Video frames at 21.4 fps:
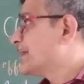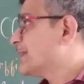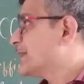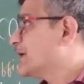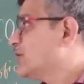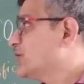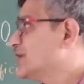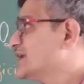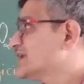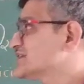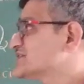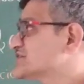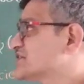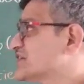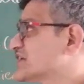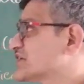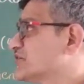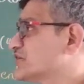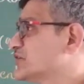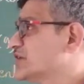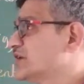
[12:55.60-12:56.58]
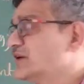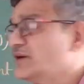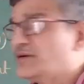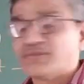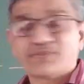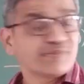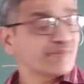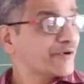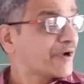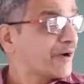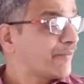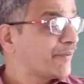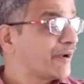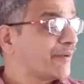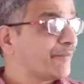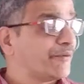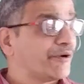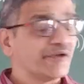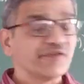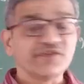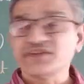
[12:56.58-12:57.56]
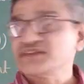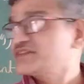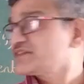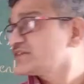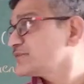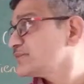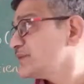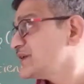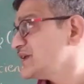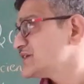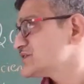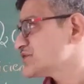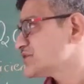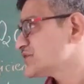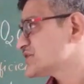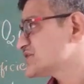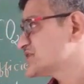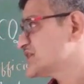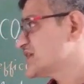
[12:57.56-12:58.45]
Now let us take on a problem on this based on the